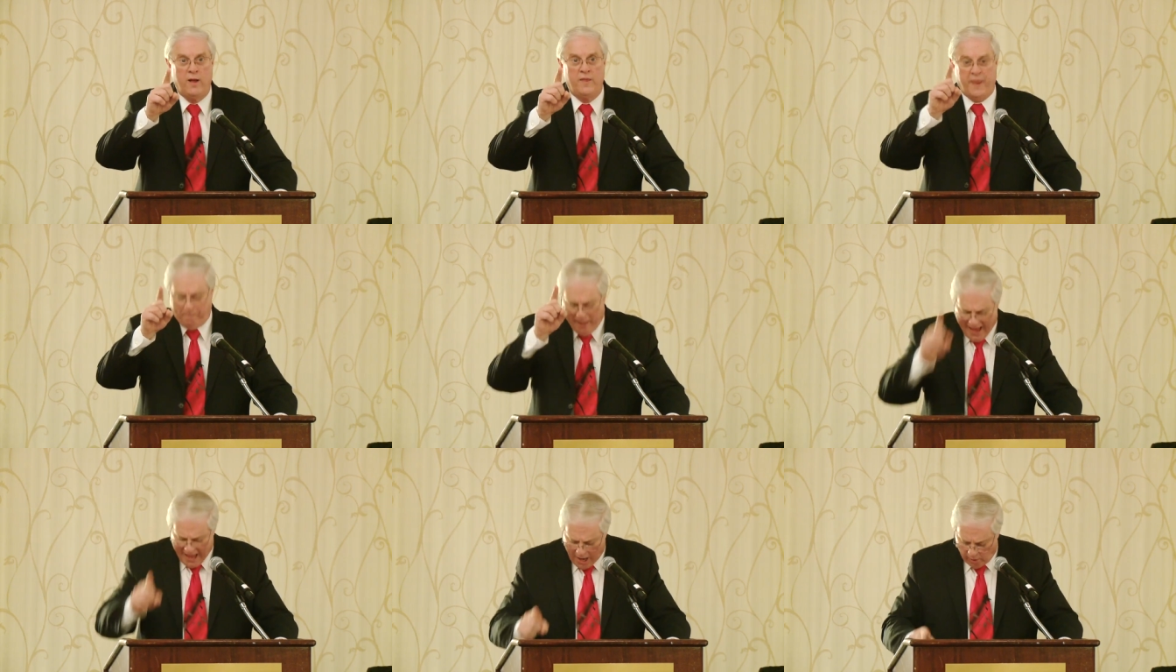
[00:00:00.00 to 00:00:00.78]
the
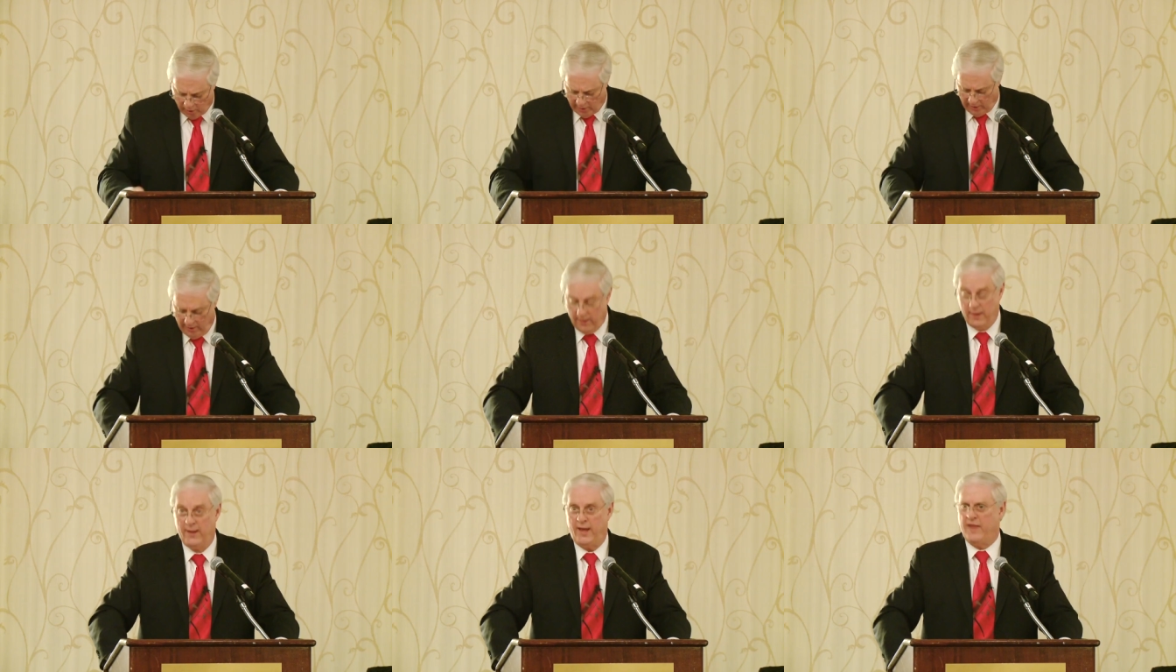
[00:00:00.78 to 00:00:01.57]
power
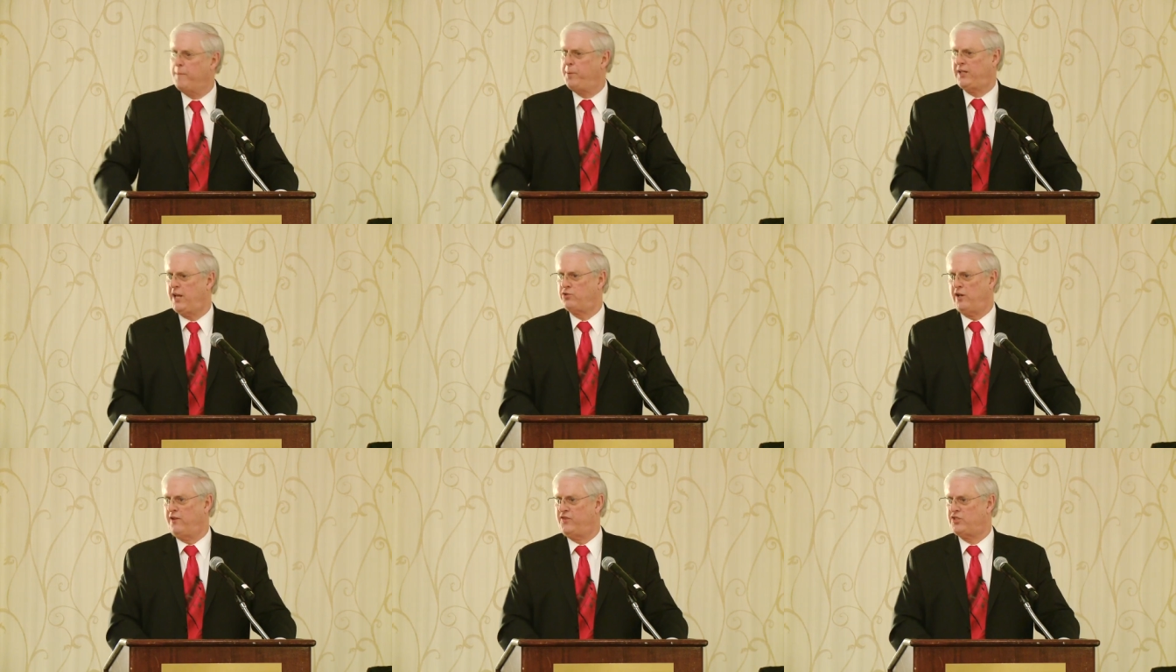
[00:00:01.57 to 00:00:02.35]
and the
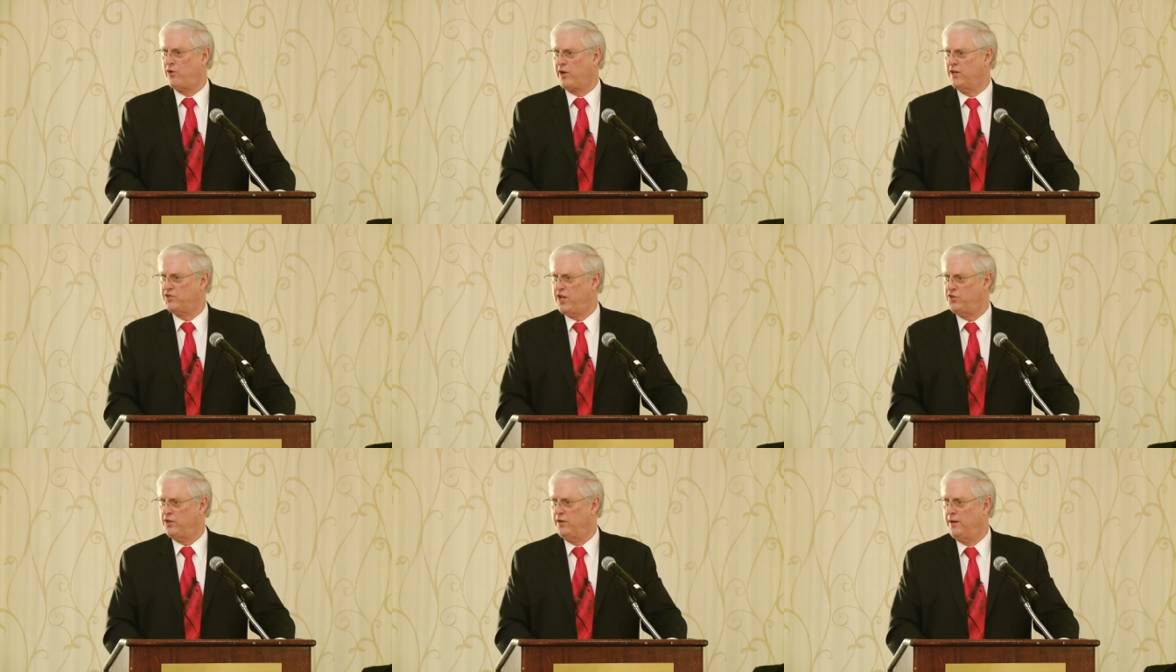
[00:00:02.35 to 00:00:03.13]
potential of this
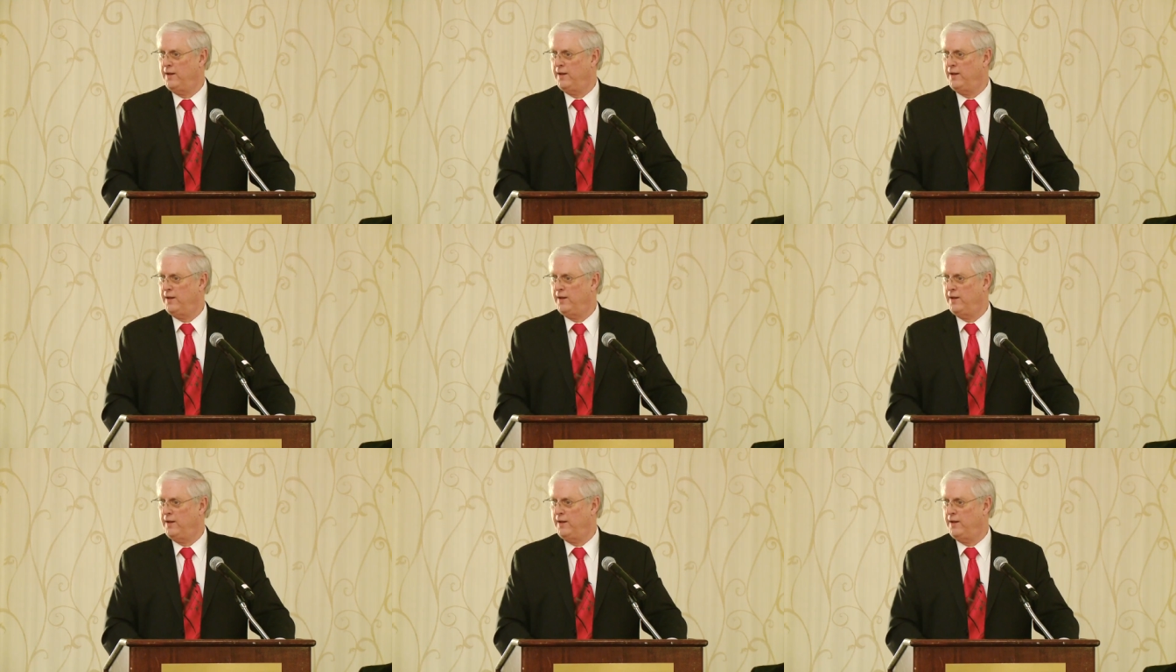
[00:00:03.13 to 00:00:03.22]
organization.